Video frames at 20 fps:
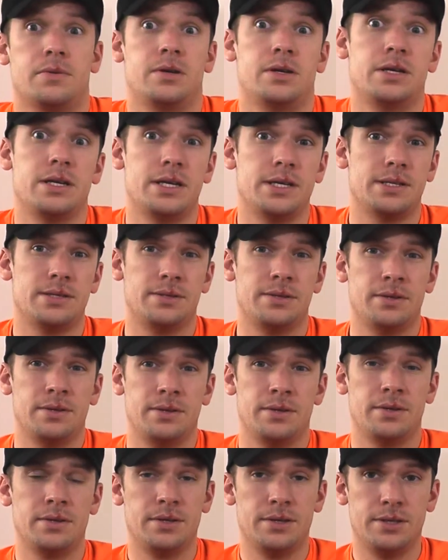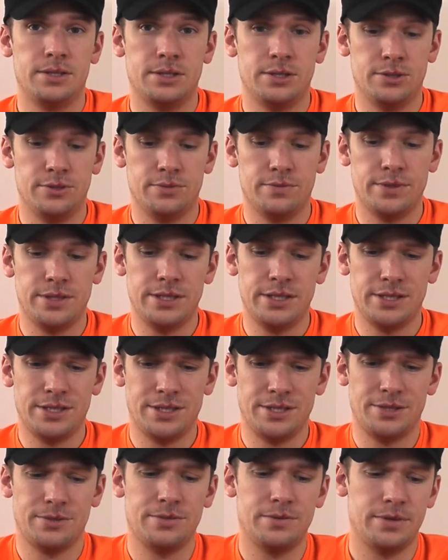right, here we
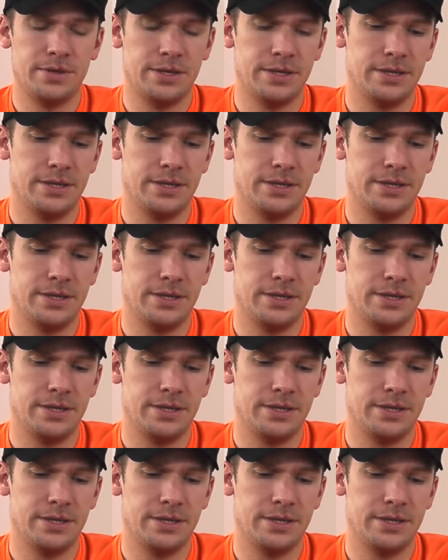go.